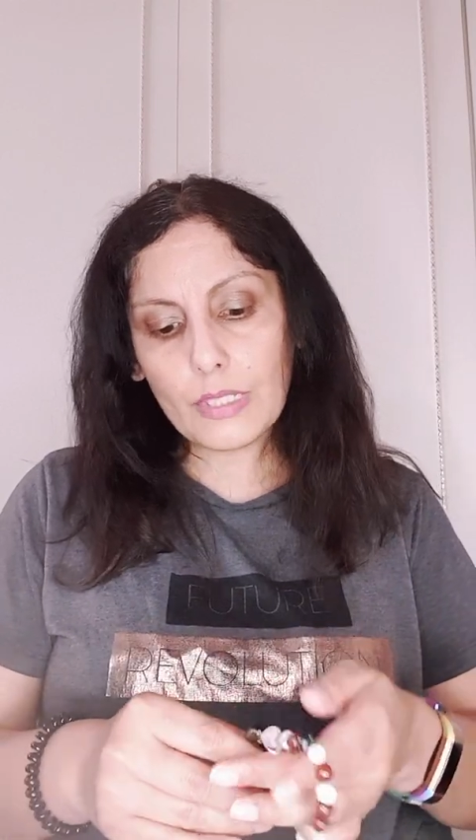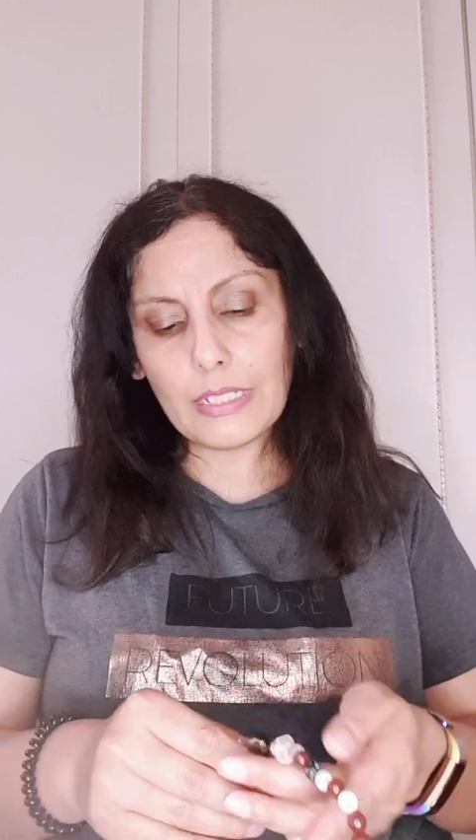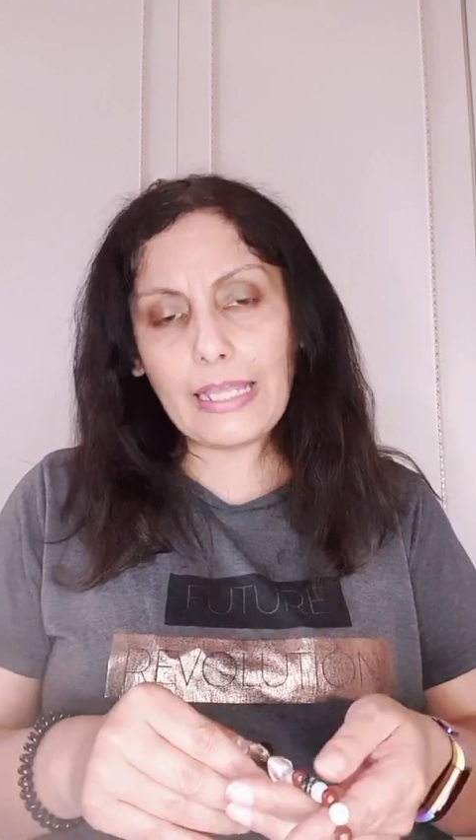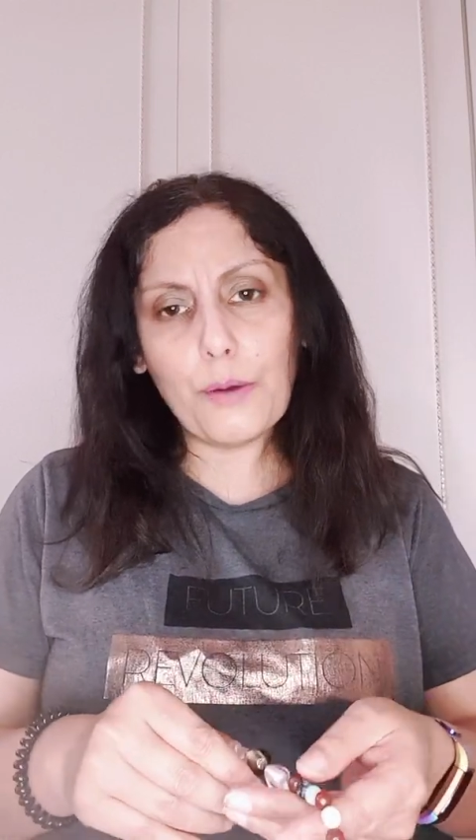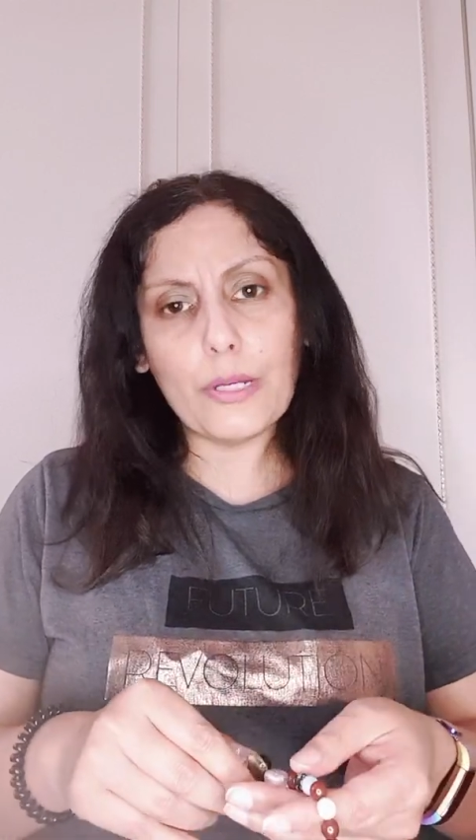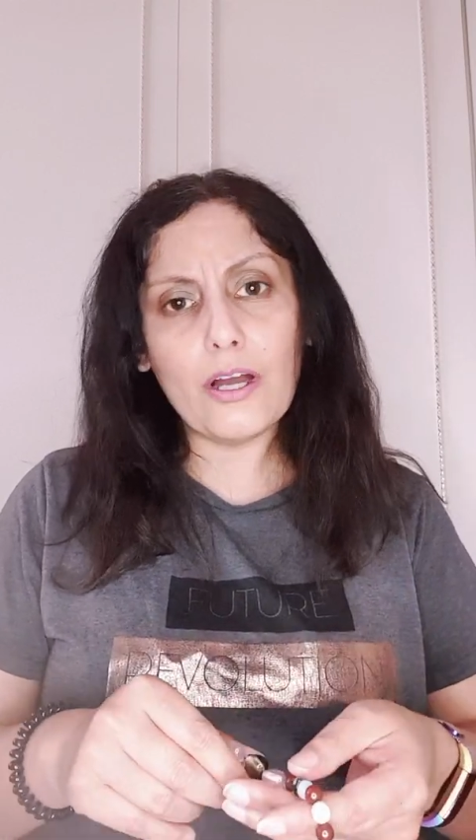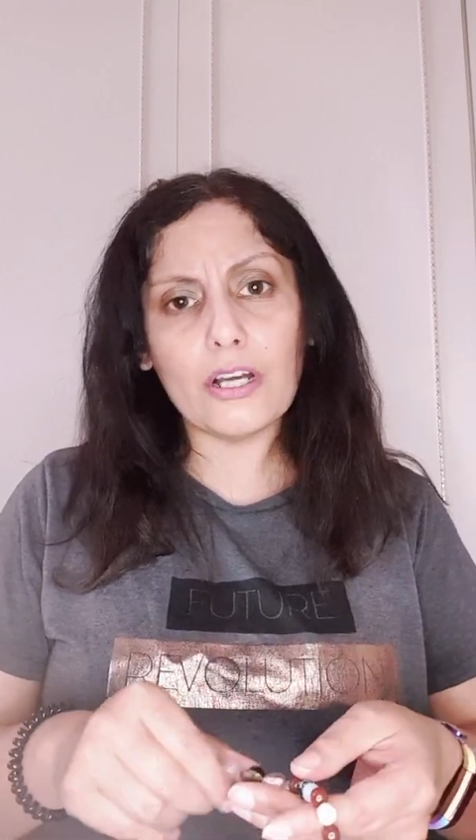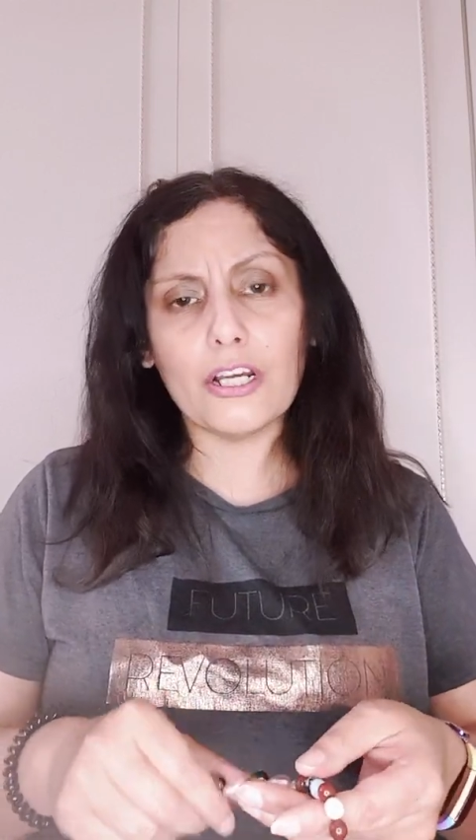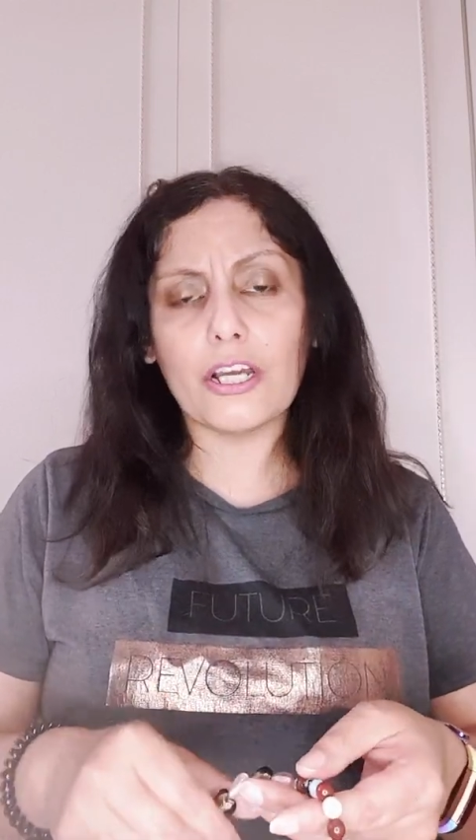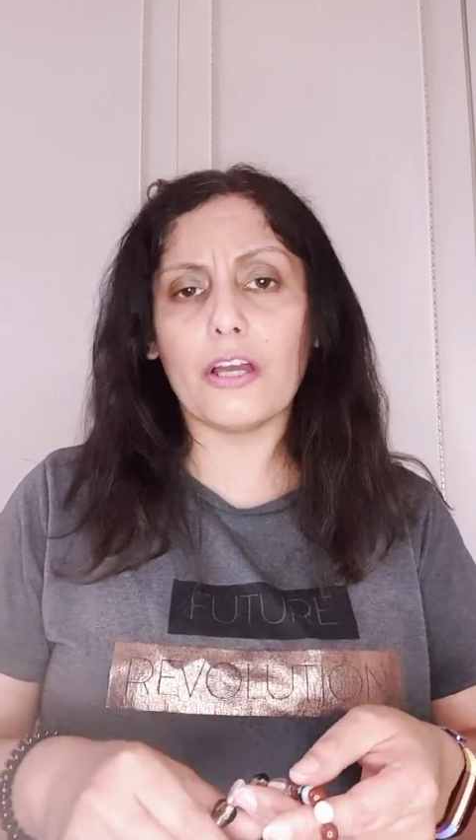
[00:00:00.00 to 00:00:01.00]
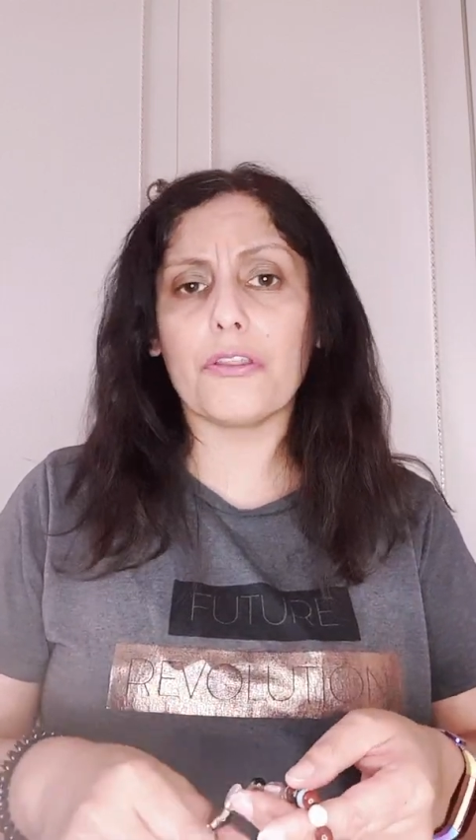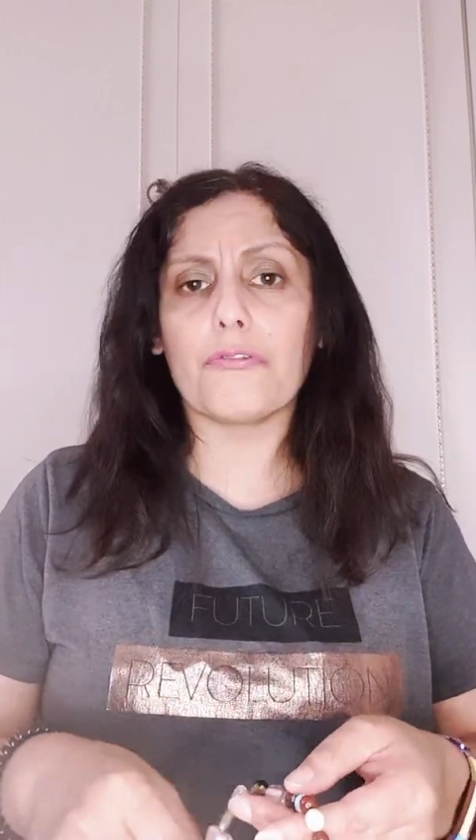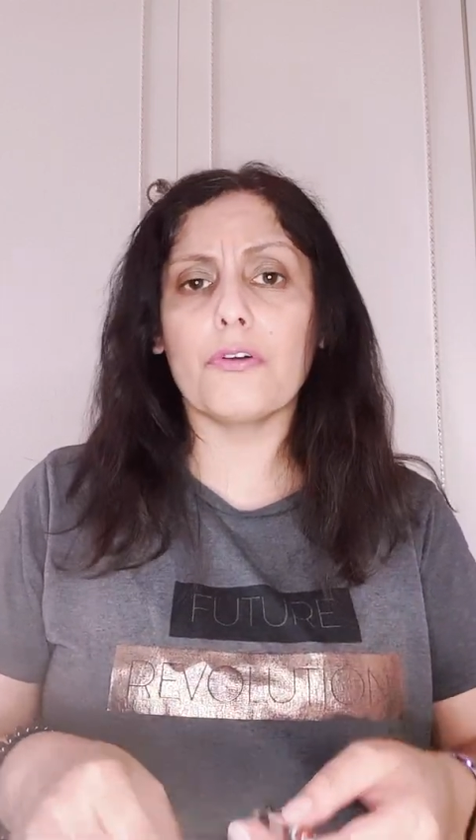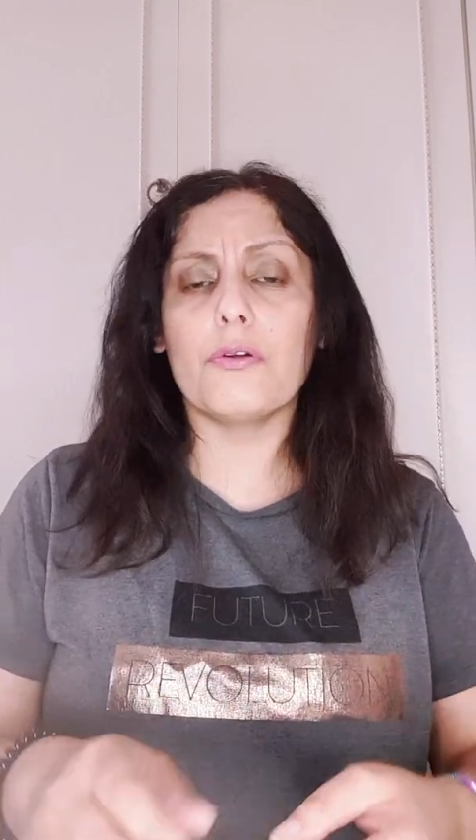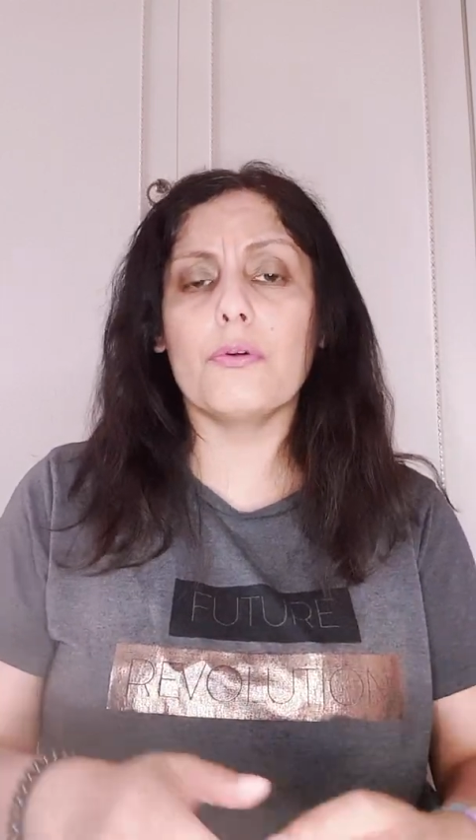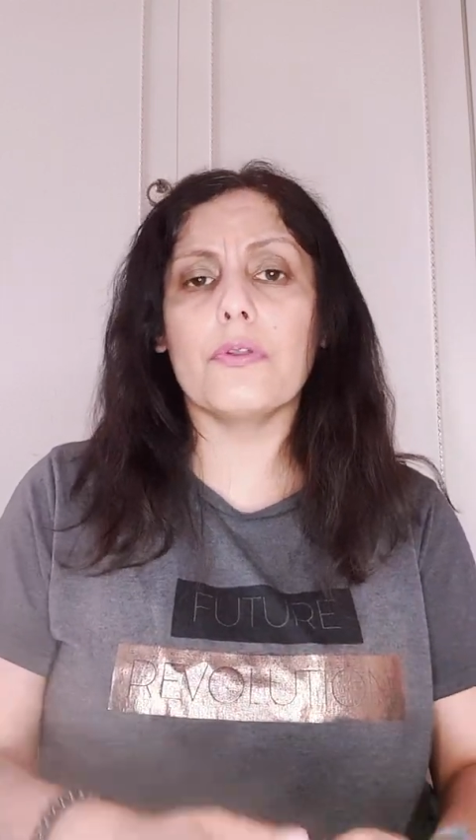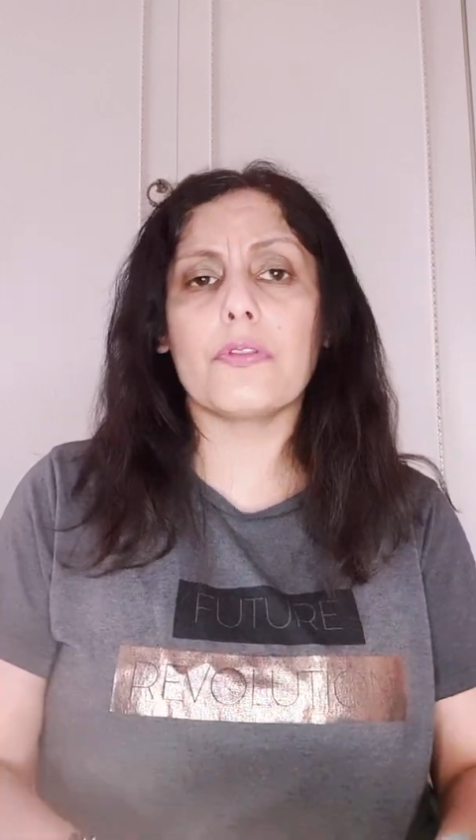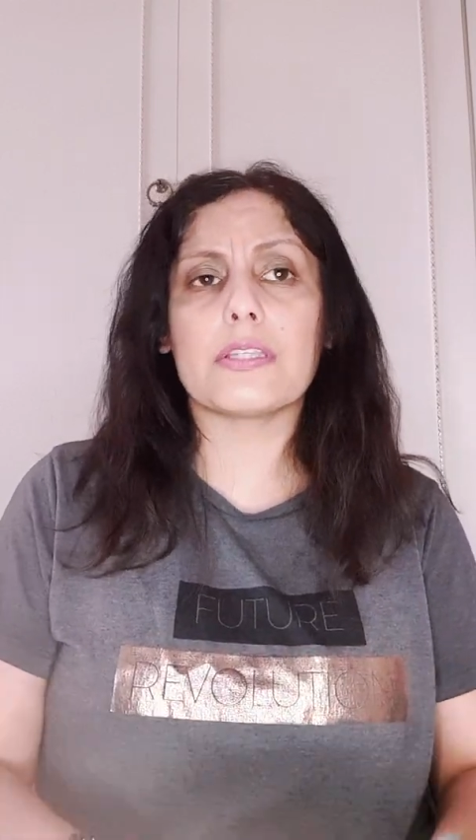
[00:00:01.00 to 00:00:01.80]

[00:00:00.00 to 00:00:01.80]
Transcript: Now we are going to go through